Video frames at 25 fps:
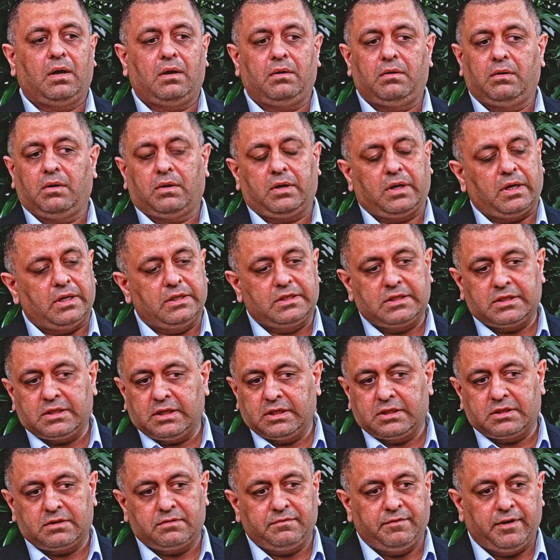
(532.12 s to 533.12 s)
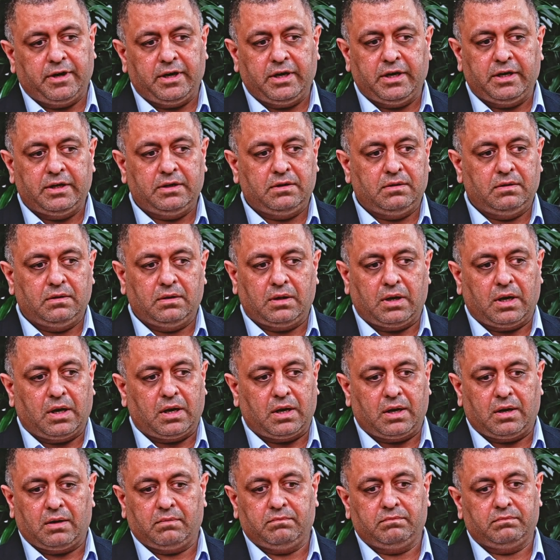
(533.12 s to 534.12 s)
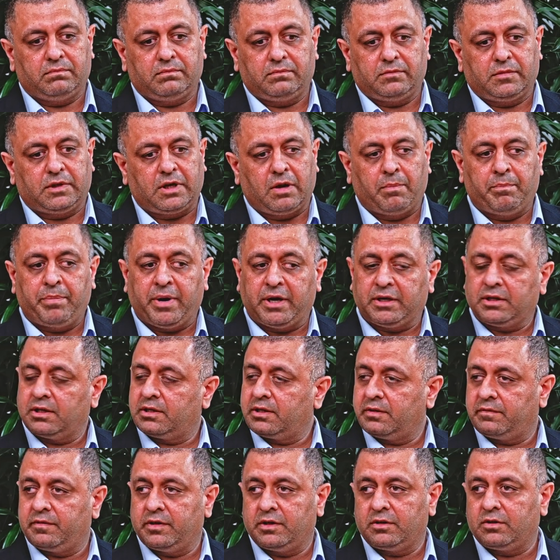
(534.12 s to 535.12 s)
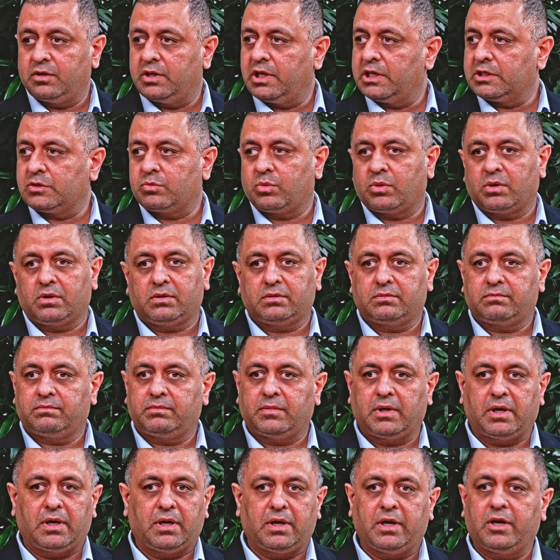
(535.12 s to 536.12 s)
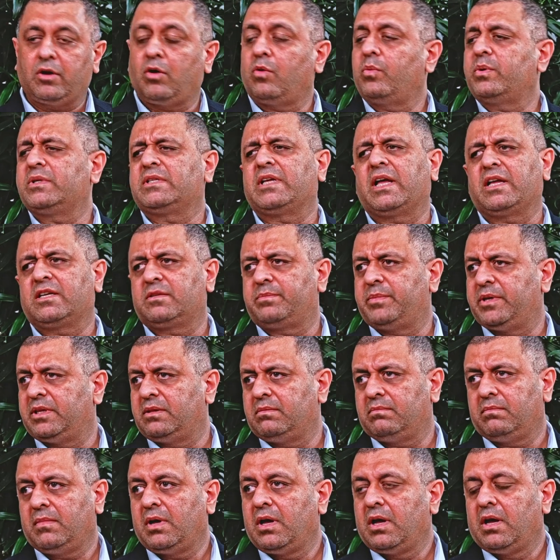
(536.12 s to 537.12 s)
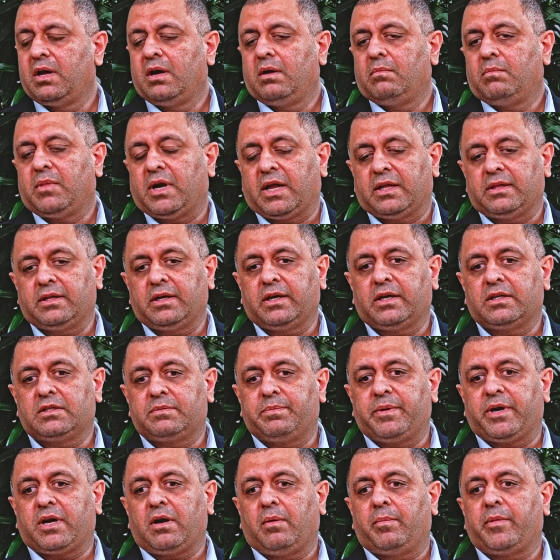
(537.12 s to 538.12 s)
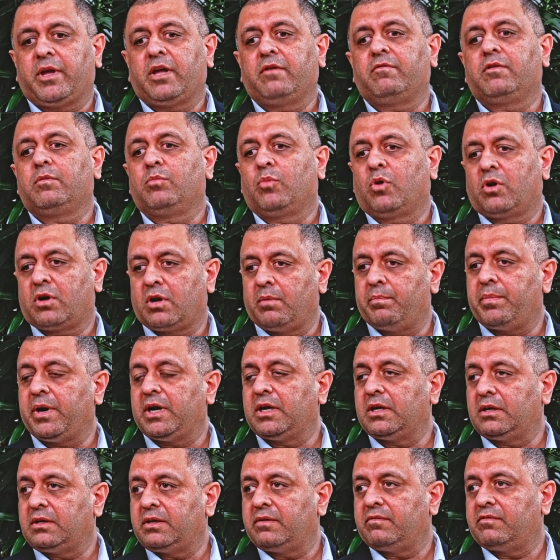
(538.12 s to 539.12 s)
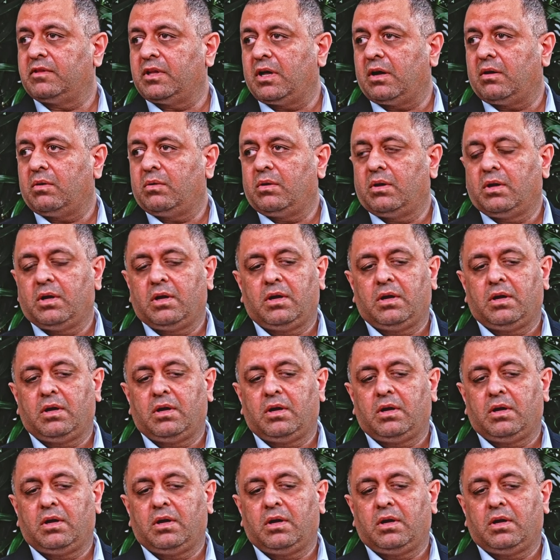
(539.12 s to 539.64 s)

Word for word: Look, it's very competitive in today's world. It always has been, but I think it's becoming even more competitive now.